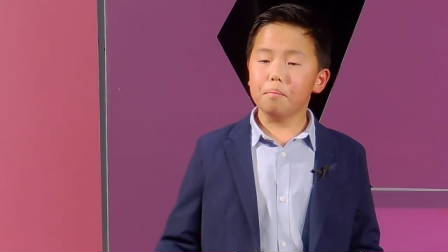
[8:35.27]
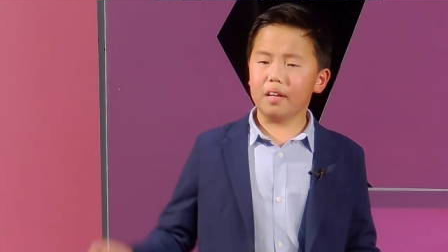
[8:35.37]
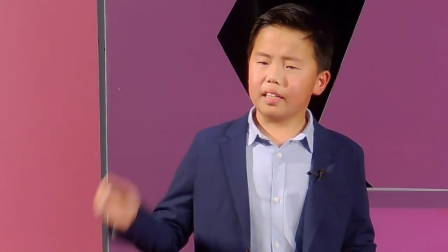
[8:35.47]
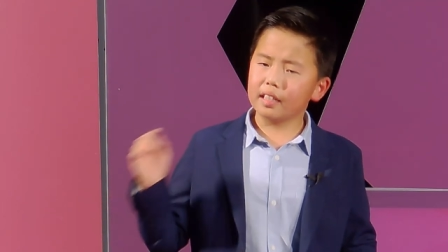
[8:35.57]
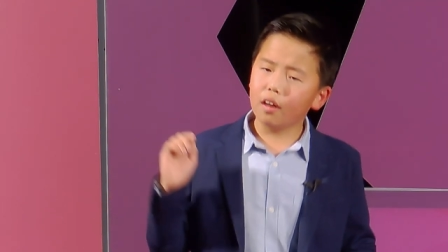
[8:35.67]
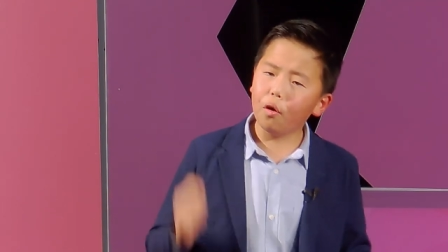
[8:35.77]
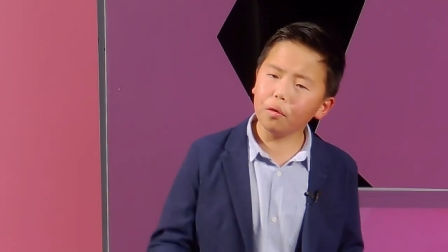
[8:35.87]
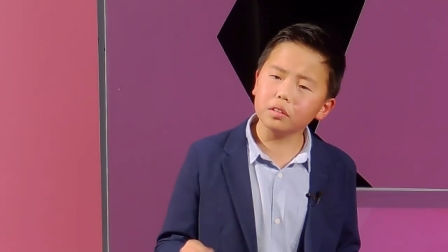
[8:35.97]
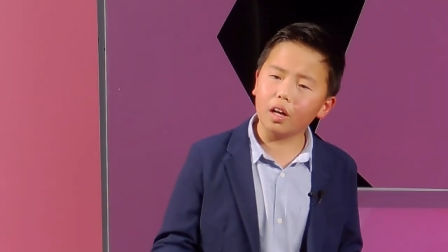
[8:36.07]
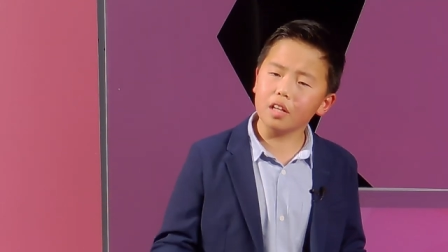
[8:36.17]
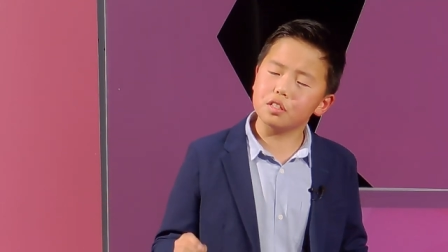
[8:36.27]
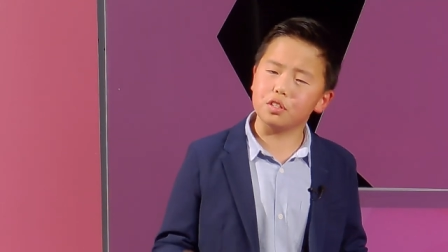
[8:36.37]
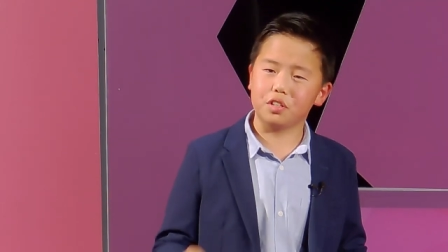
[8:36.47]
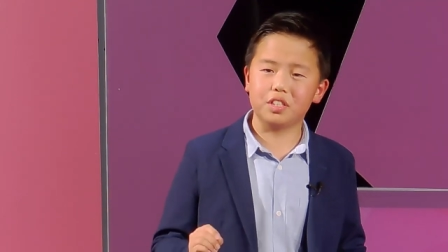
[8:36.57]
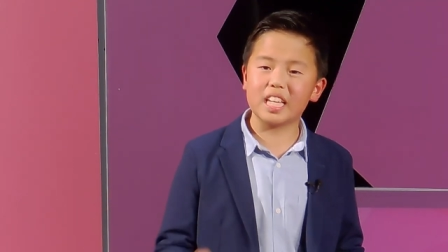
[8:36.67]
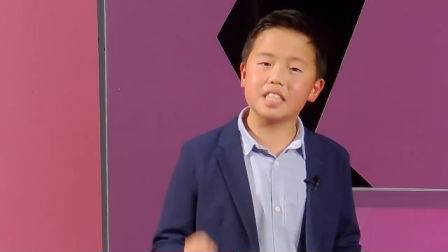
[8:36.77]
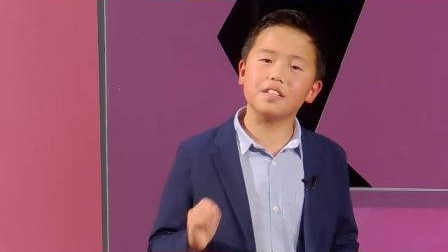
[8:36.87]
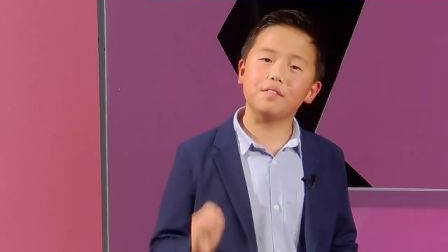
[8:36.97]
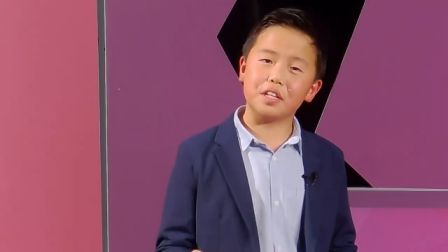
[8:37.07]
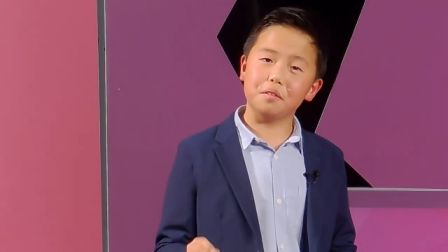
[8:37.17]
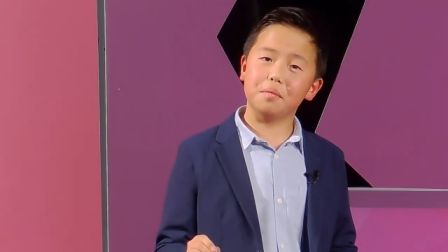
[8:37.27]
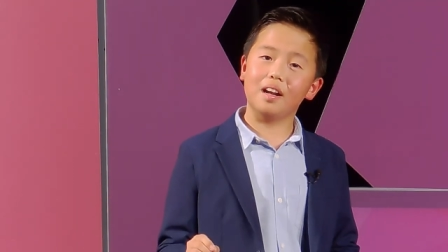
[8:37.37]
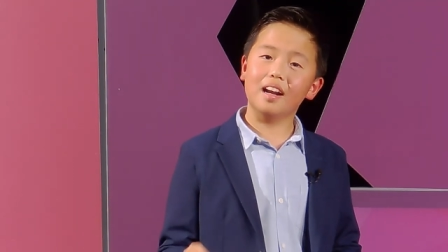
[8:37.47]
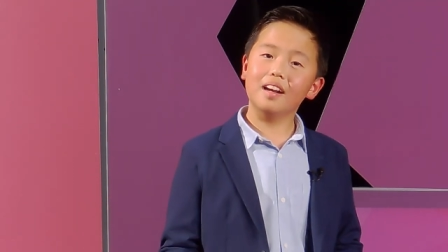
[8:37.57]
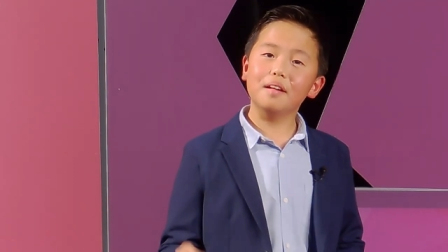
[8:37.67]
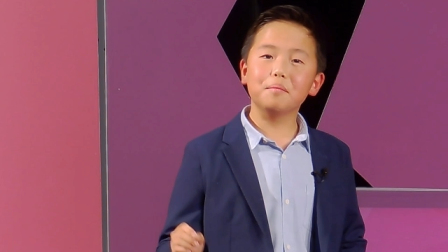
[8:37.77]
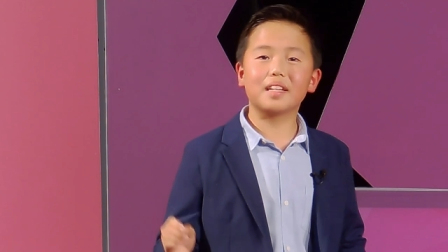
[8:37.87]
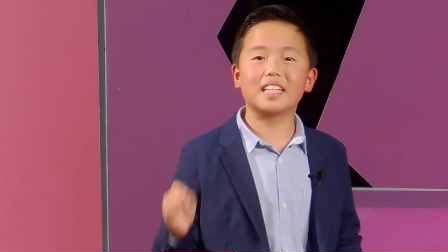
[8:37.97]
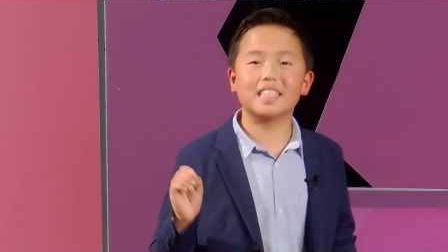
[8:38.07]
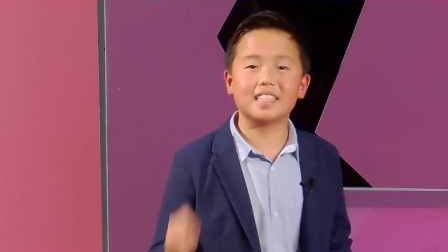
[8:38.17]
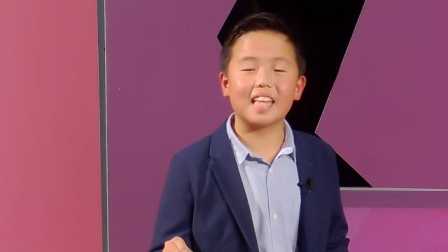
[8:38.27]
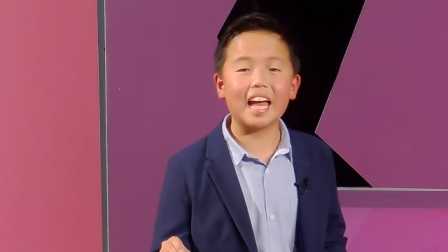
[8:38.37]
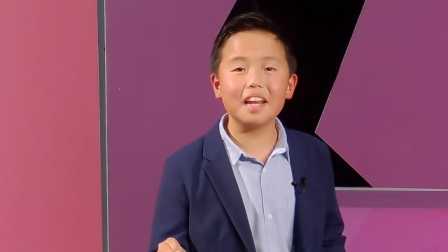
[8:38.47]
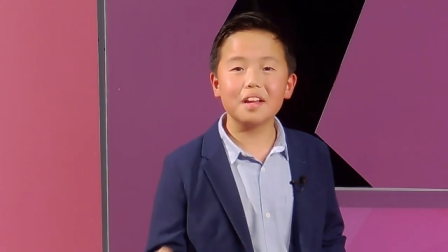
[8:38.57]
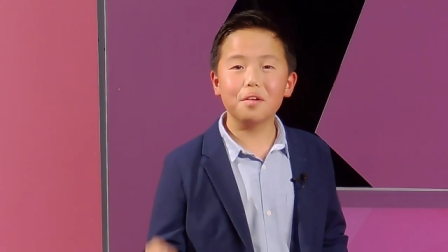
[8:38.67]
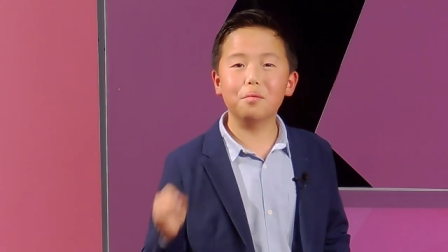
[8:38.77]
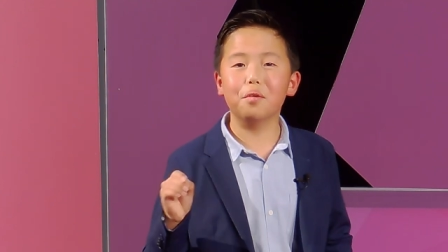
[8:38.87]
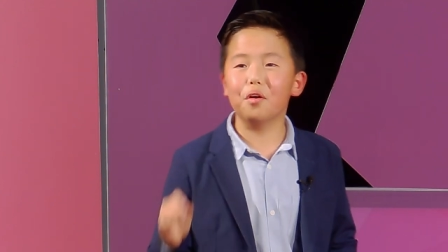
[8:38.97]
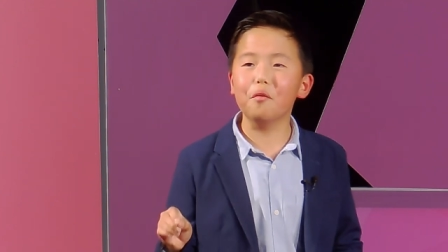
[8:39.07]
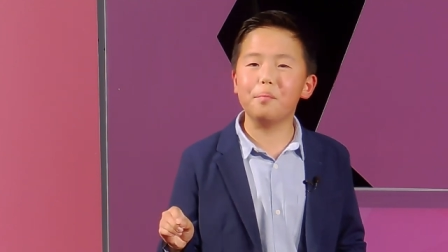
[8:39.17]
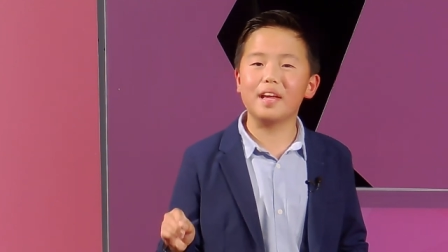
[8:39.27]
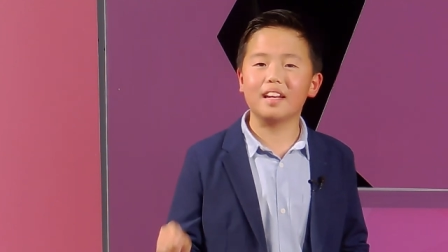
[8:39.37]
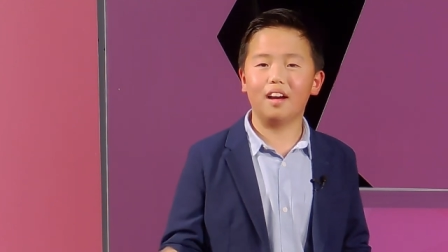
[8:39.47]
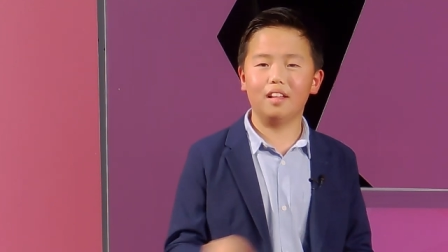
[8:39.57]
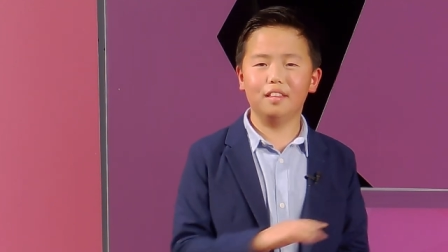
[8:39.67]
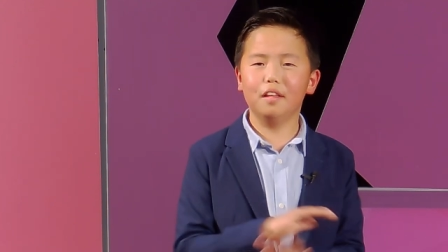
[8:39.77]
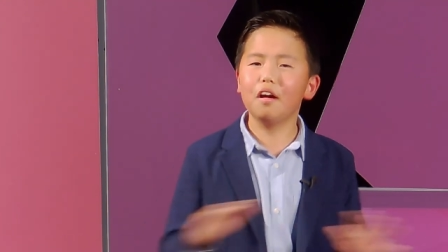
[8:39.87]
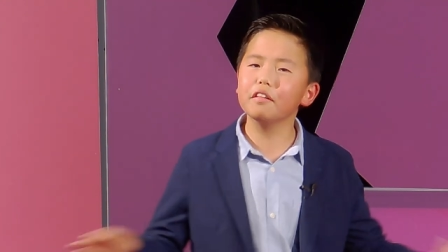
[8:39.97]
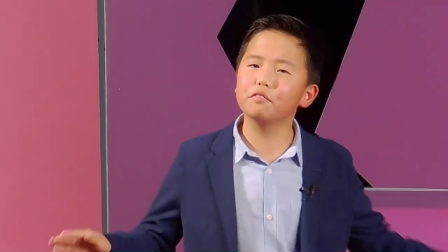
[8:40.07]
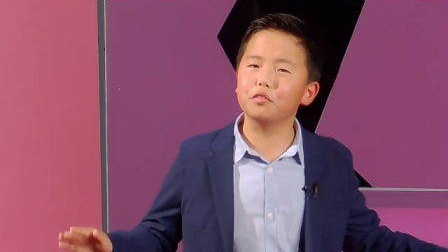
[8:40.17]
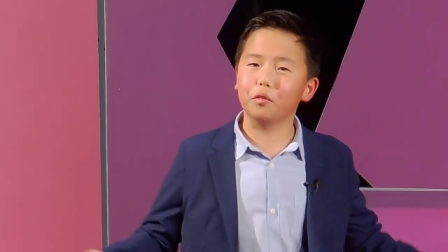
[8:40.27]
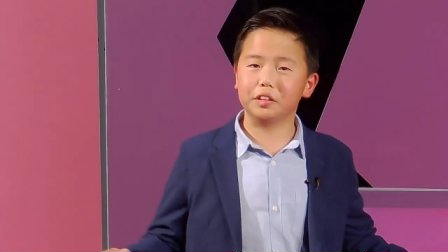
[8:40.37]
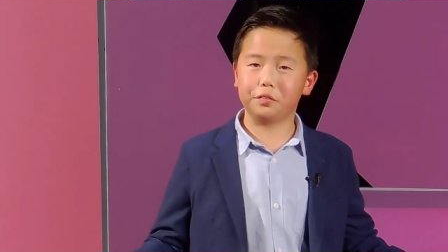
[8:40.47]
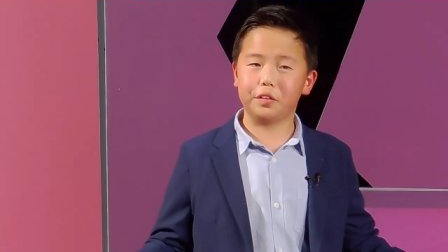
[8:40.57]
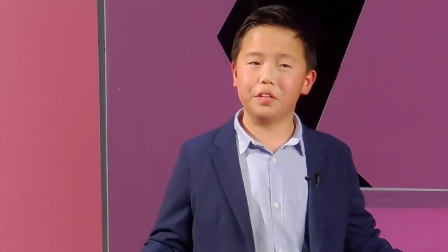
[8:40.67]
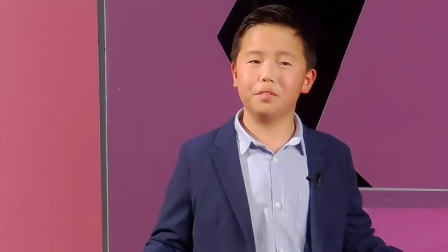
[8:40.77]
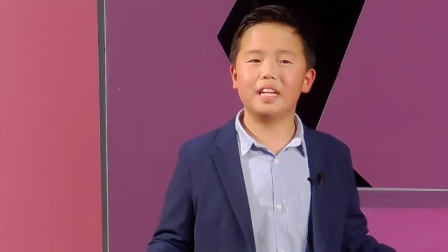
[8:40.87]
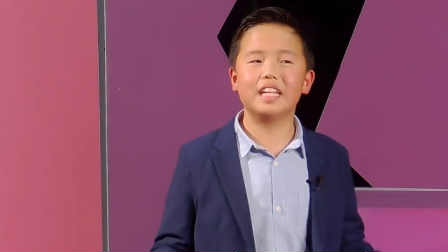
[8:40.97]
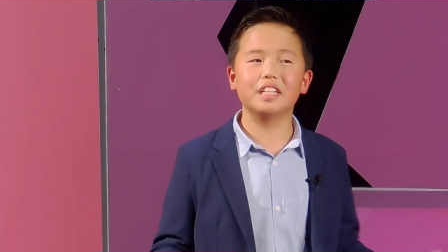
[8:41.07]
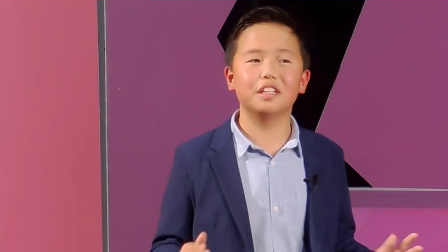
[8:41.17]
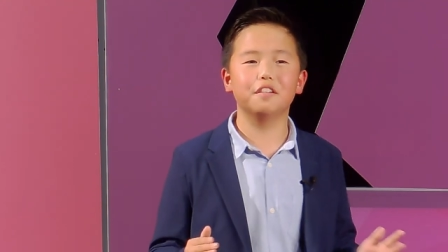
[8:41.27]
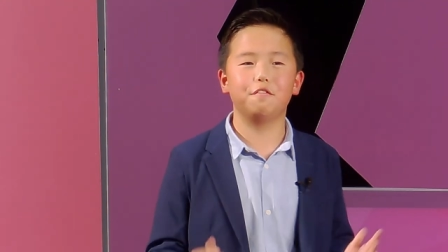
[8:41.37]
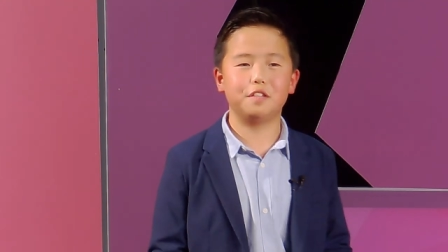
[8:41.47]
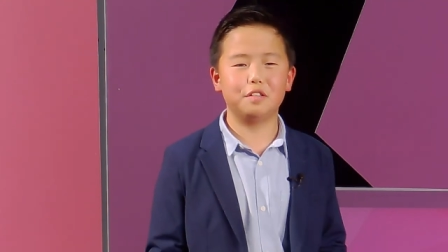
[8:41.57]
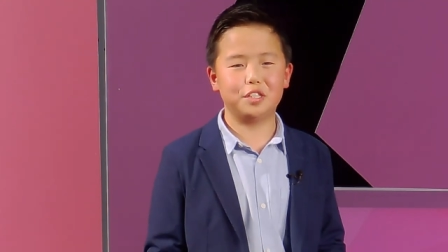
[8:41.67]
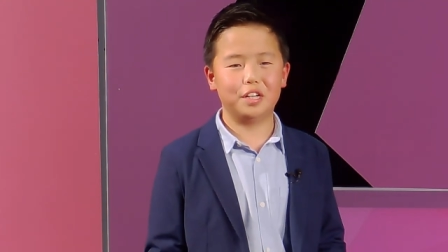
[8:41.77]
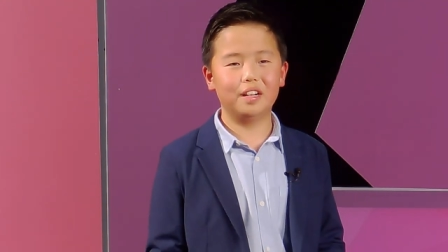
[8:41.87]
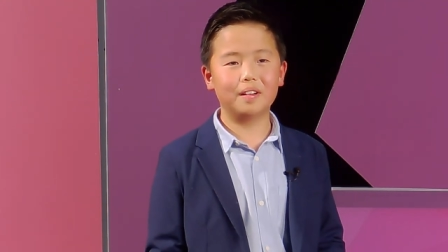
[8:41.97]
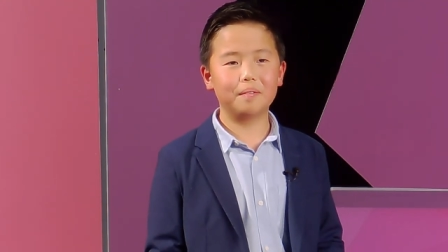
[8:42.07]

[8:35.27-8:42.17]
But hold on to your sense of humor, because that will open a lot of doors for you in your future.